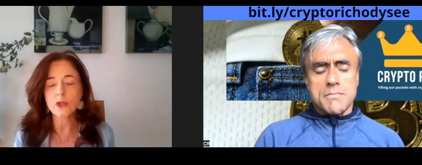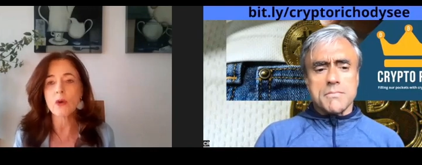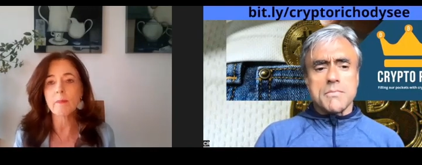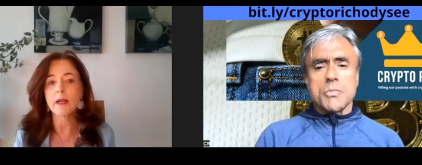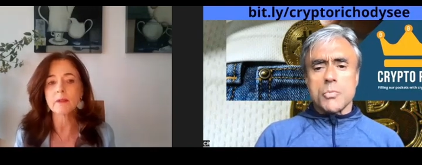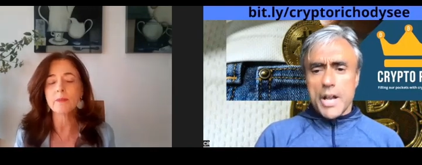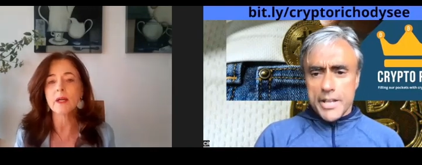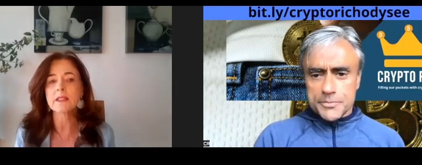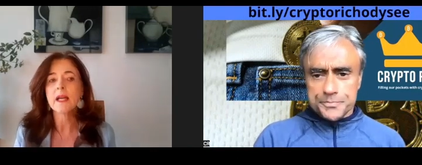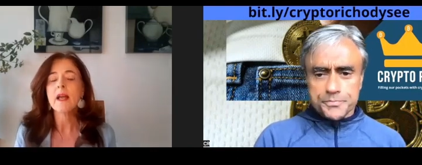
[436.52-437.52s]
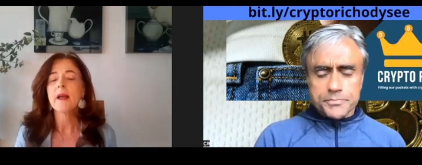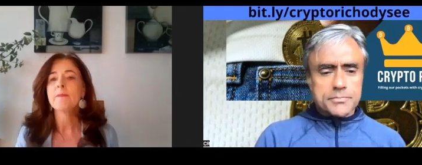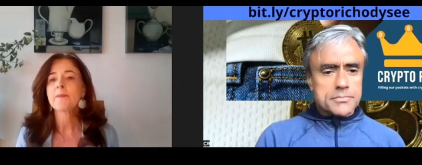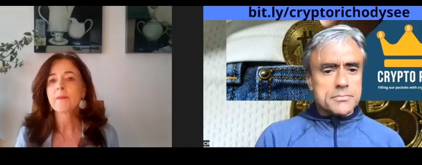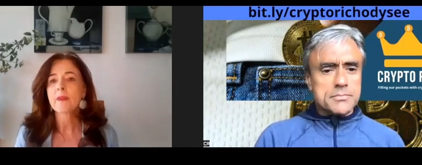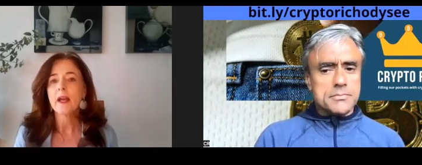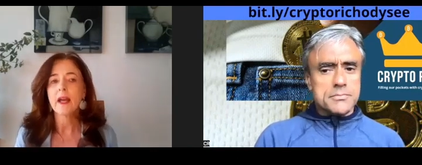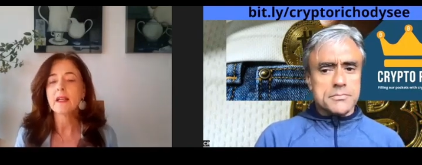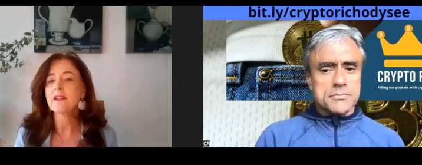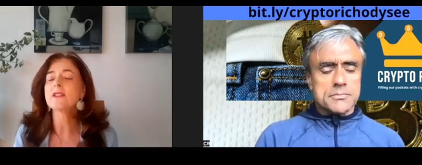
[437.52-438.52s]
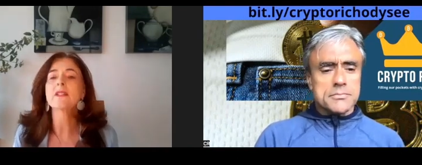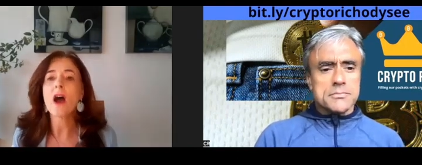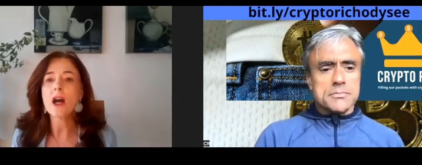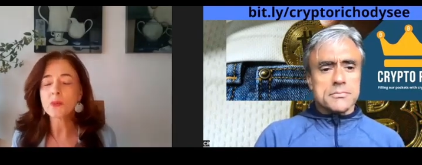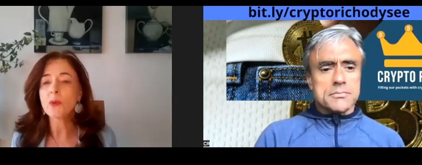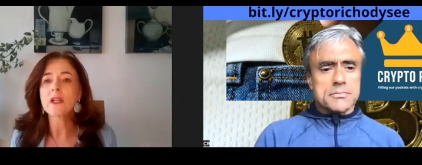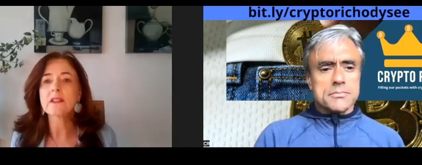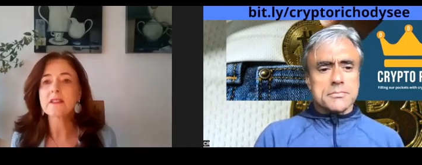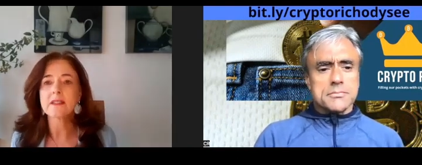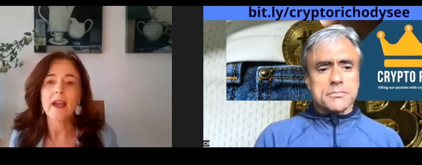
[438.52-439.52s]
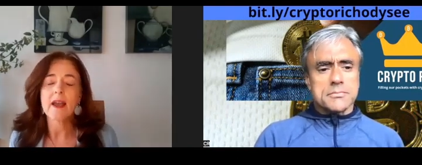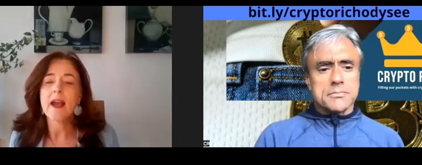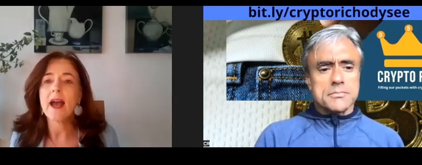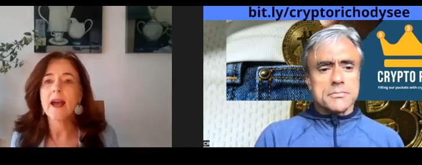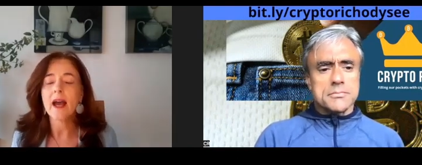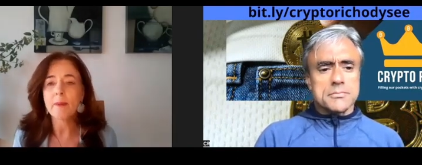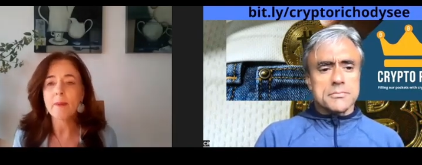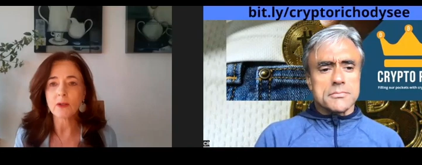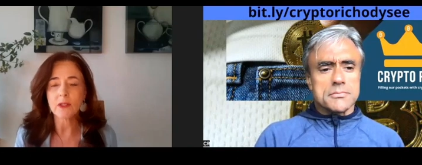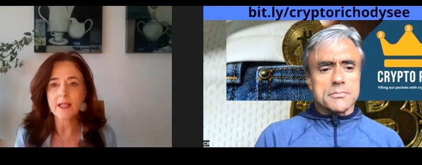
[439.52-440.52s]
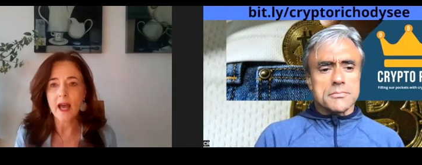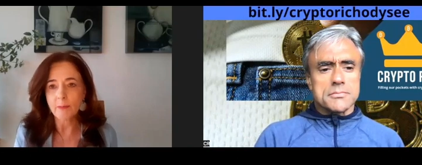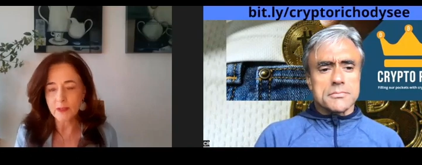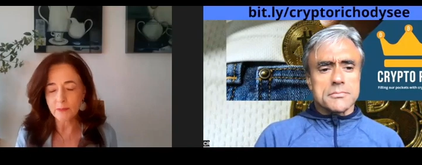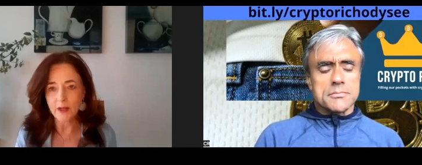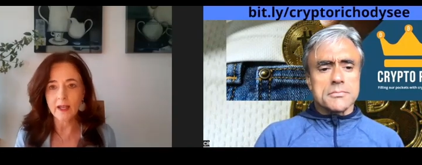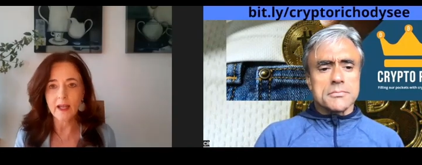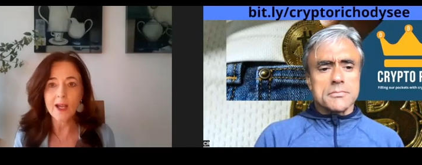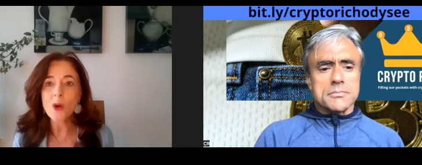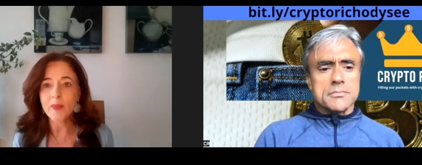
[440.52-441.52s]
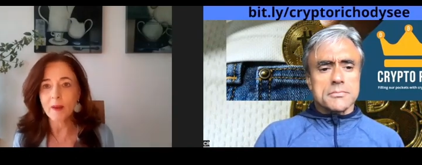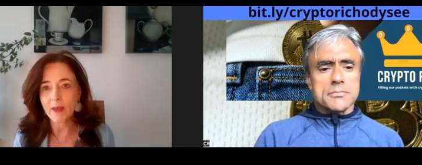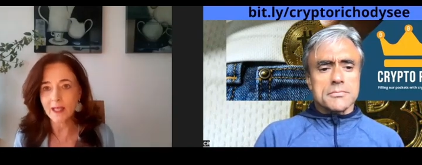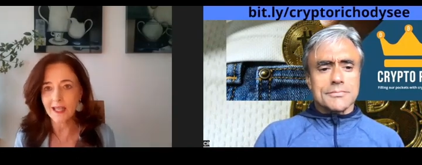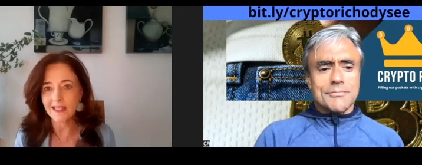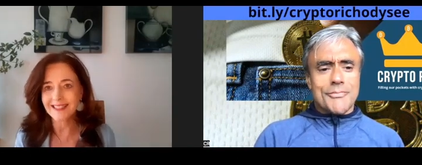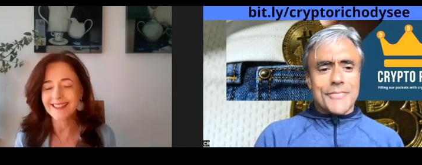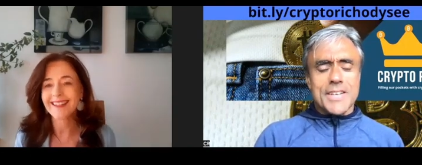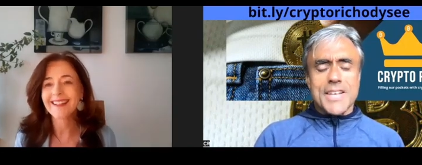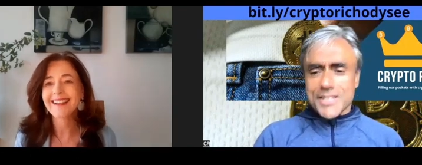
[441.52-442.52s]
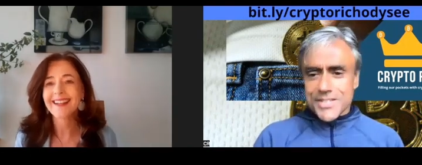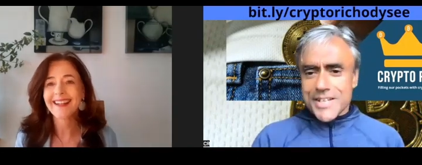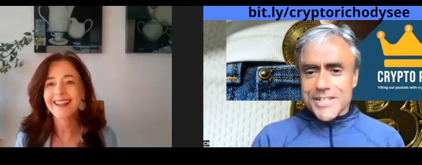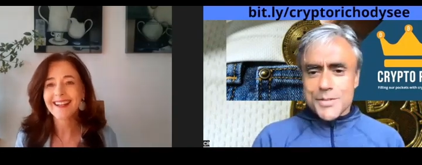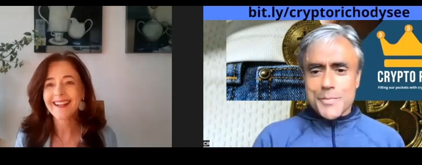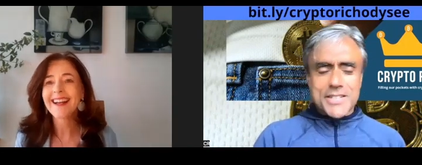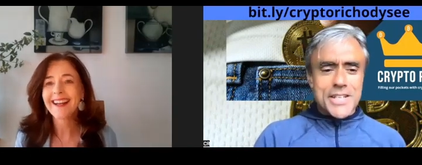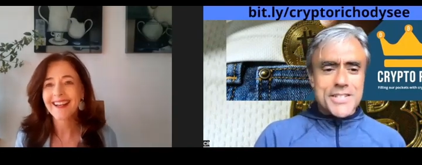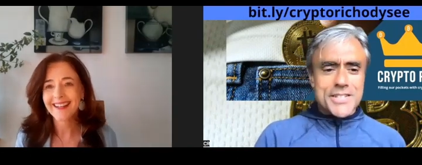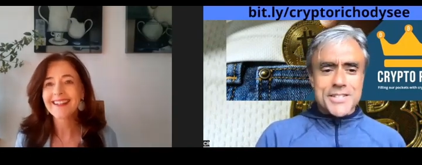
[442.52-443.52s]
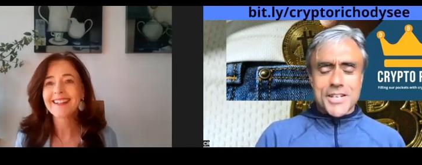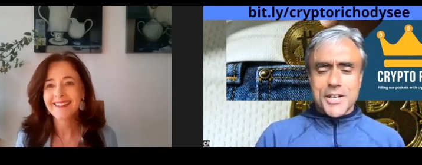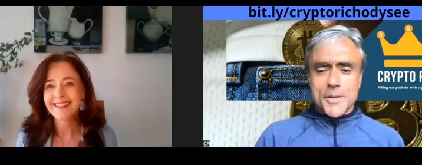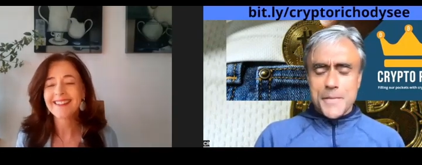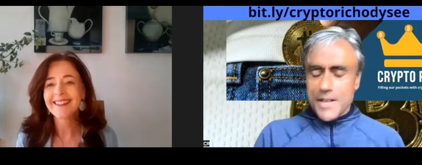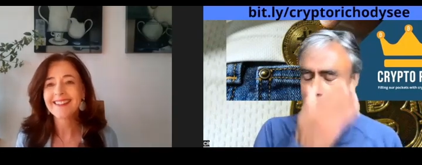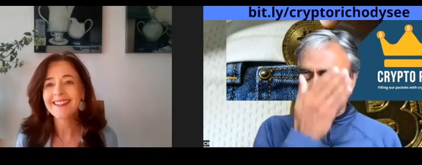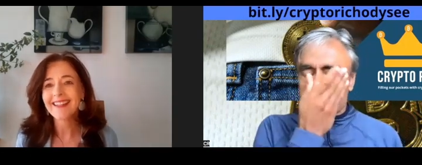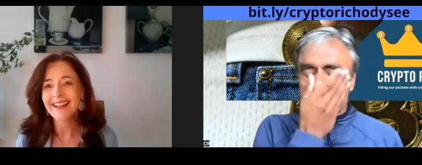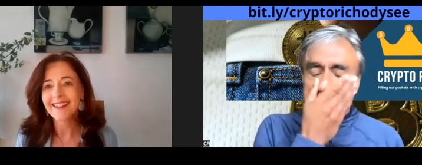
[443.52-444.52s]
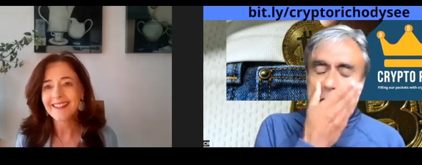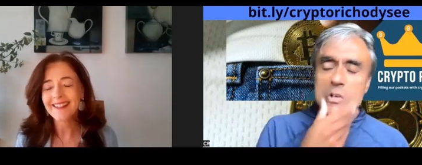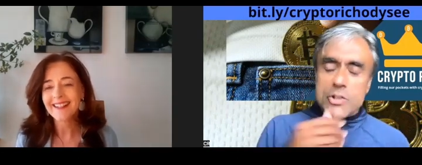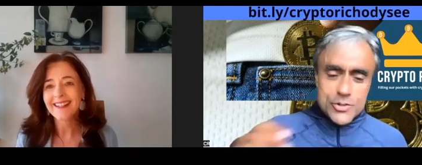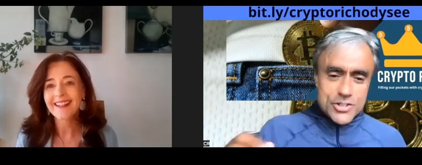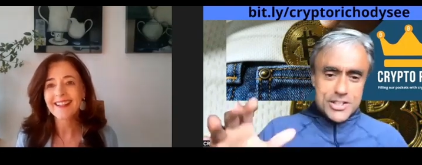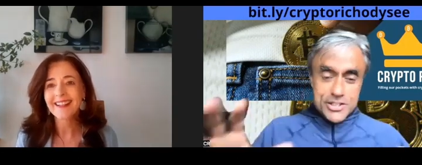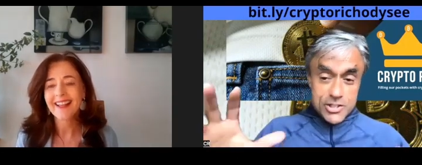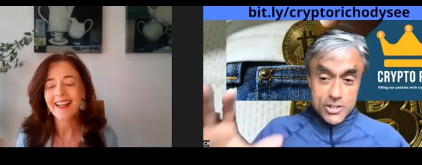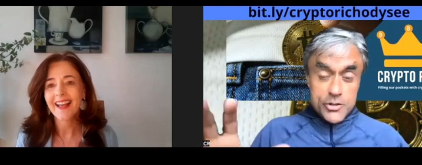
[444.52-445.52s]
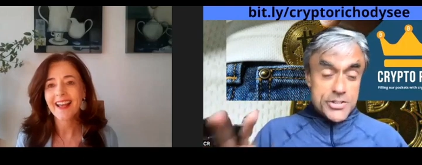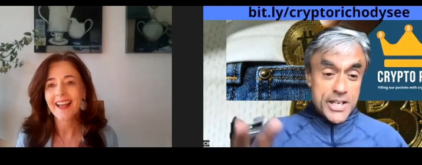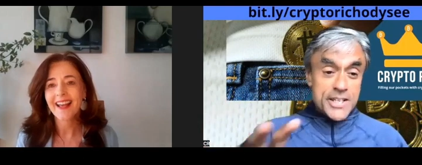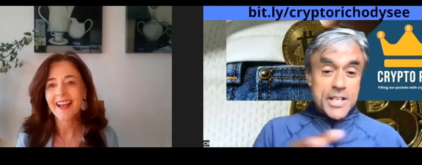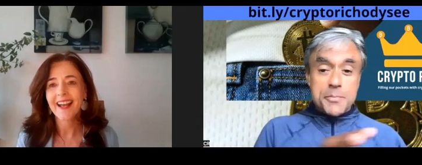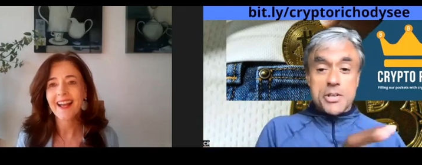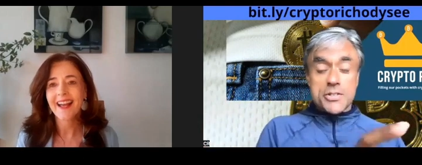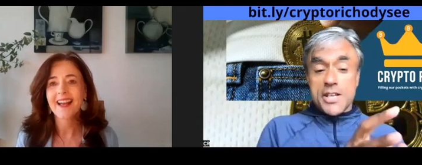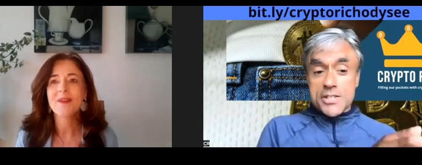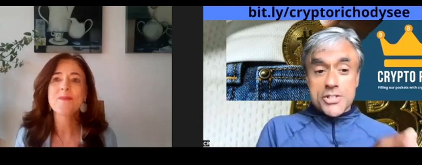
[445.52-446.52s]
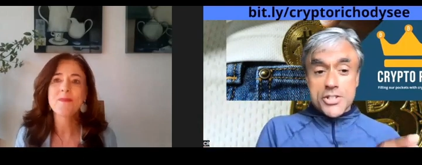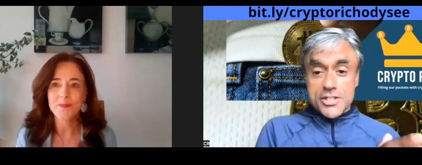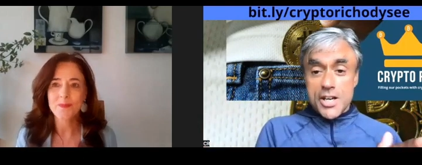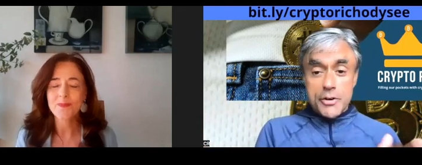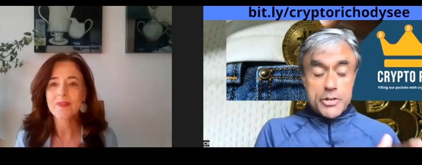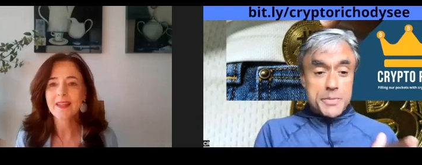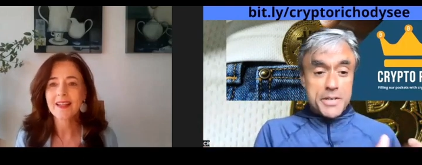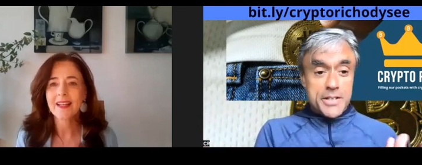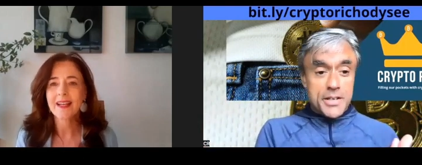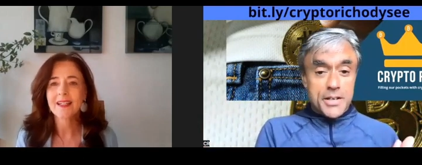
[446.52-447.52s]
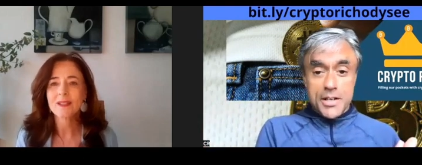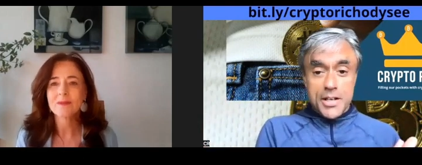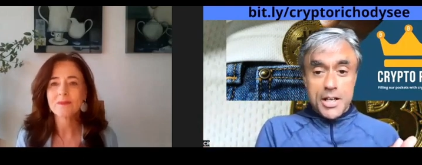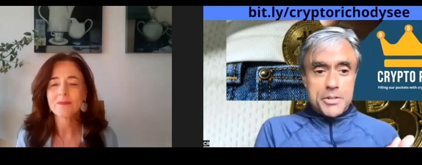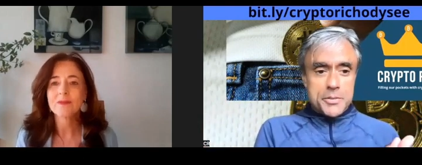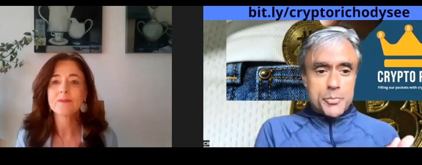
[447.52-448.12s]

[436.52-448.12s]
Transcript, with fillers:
Speaker 1: talk about. But Uh, there's a lot one could say uh, about what's happened, but I, I hope that makes sense.
Speaker 2: Yes, that does make sense. And um, yeah. a lot you, there's a lot you said in there, because it isn't just the Irish media. I mean, the